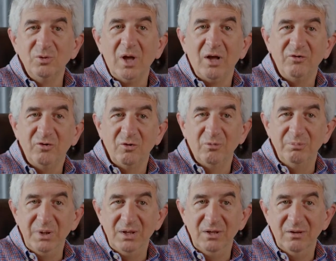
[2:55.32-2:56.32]
could also
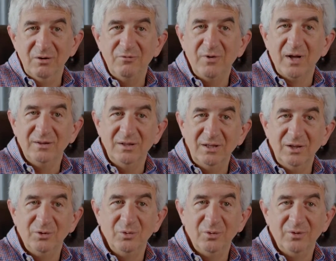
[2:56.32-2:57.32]
be reflected
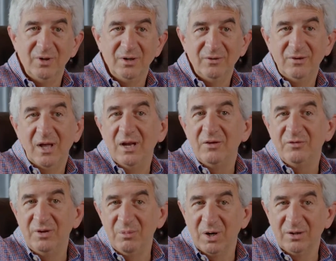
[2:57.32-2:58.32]
into the
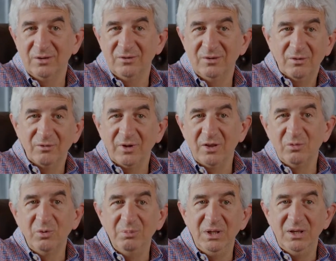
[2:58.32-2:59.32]
NFT market. So that
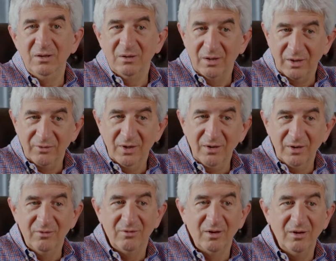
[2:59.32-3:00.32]
would be, I think
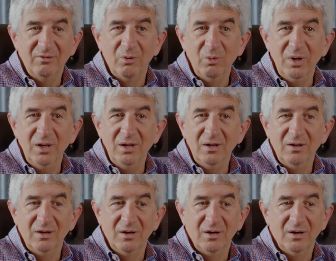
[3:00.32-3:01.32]
it's a
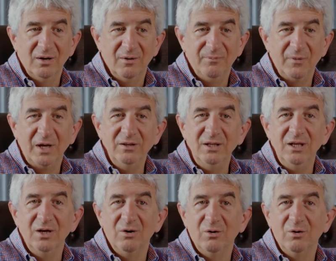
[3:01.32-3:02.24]
winning idea